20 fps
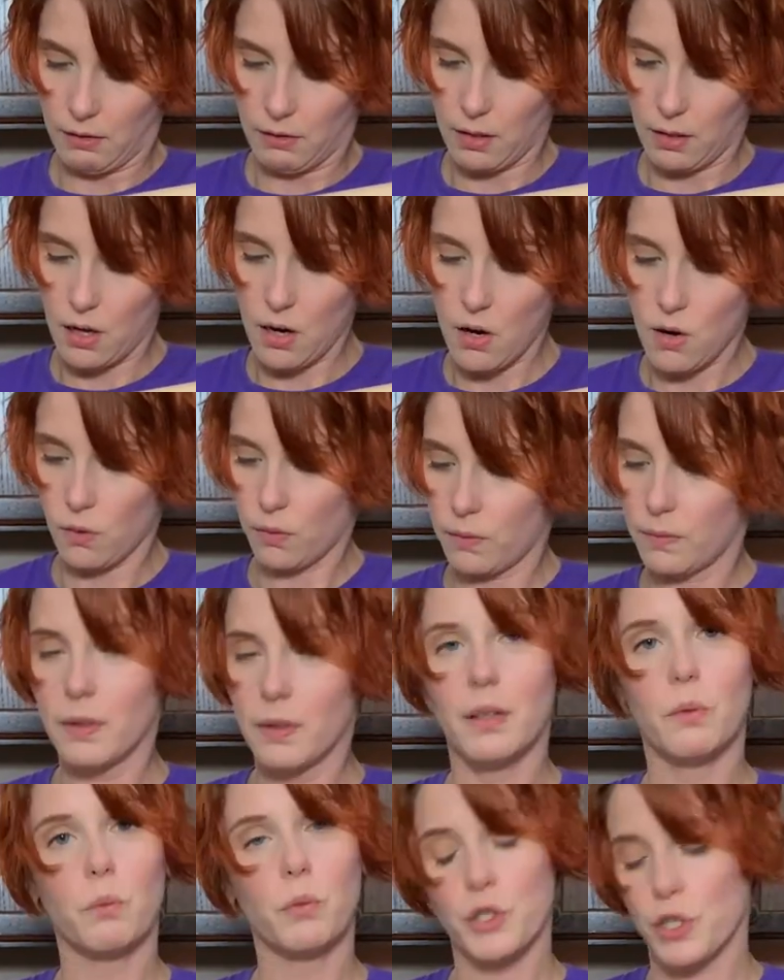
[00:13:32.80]
Oh,
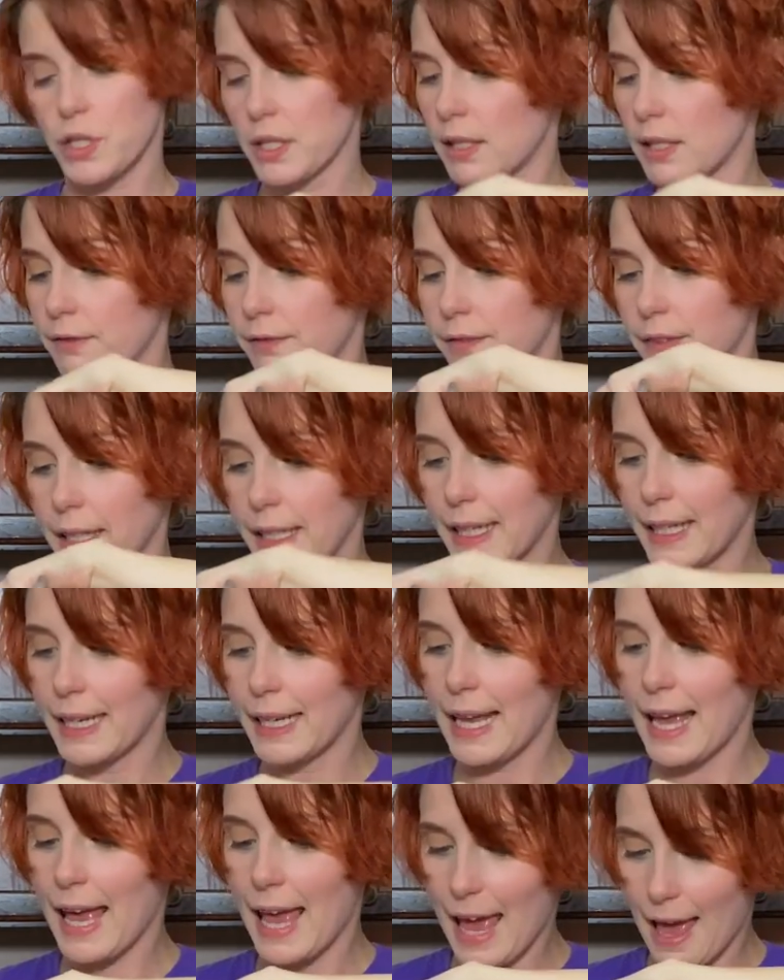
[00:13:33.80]
we're just gonna fling it
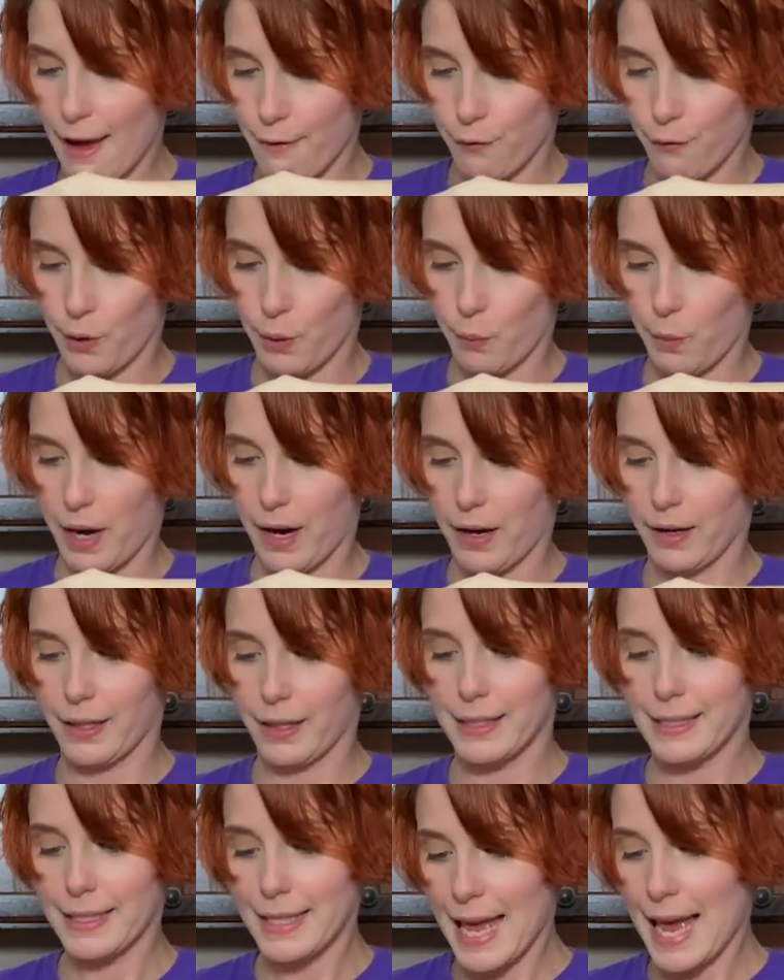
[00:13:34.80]
everywhere,
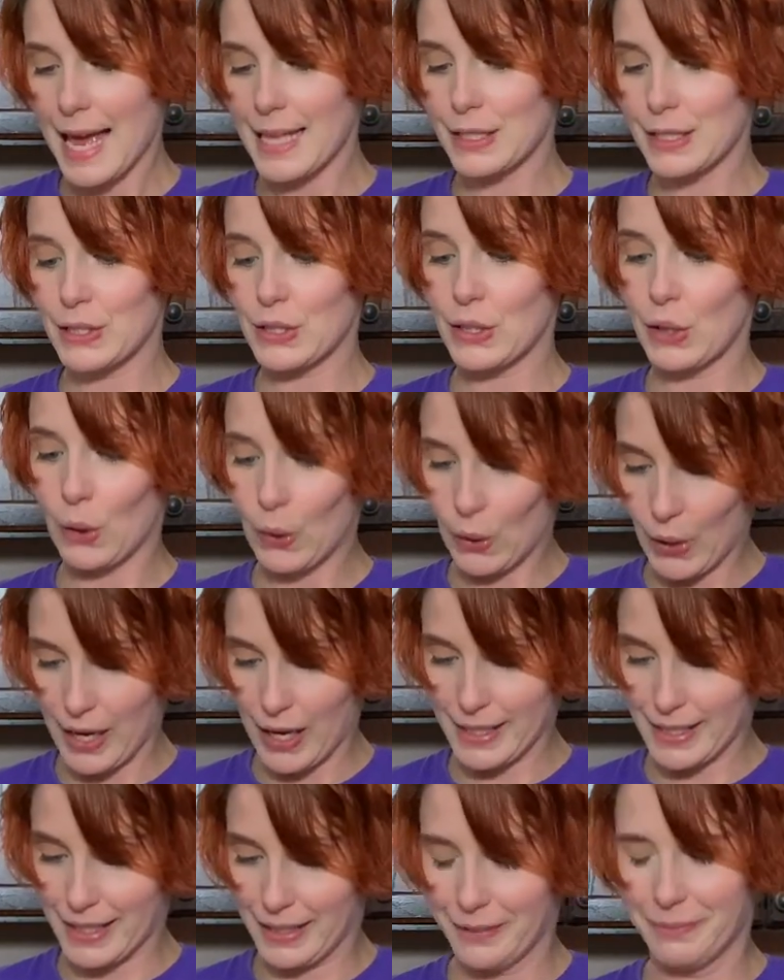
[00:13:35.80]
because that's
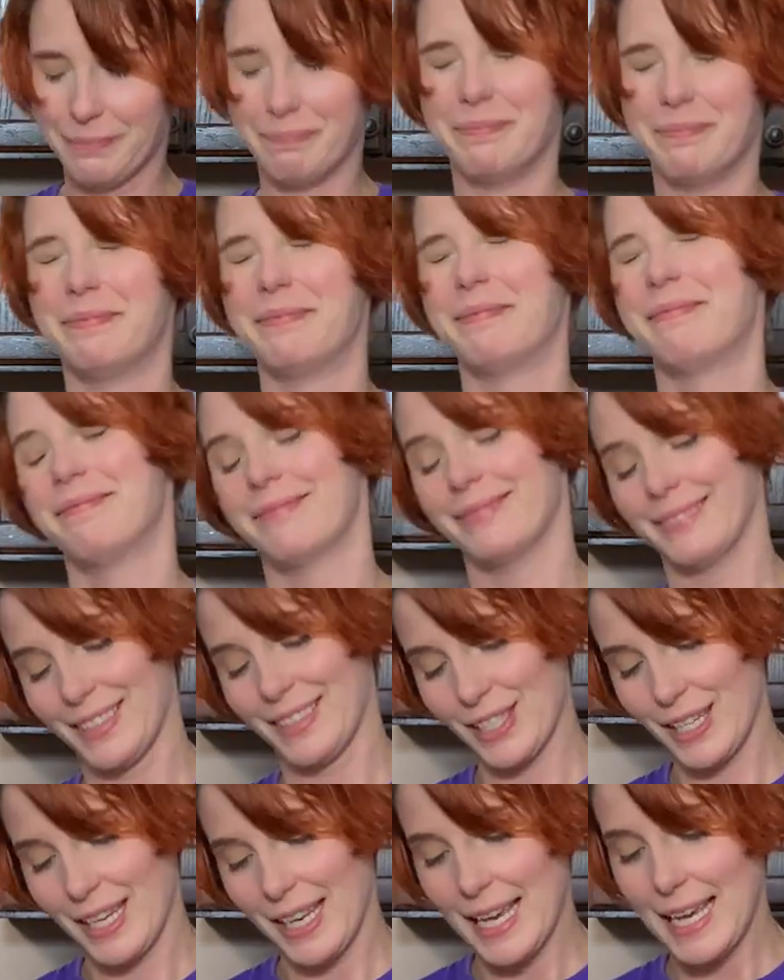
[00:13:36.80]
awesome.
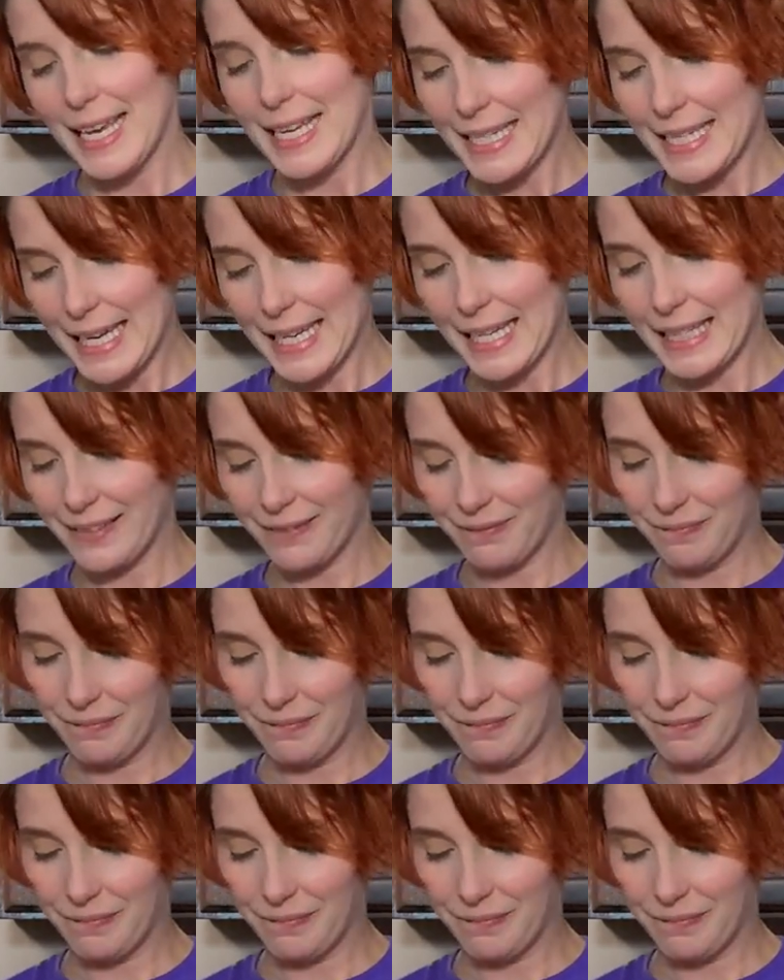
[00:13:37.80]
Dang it.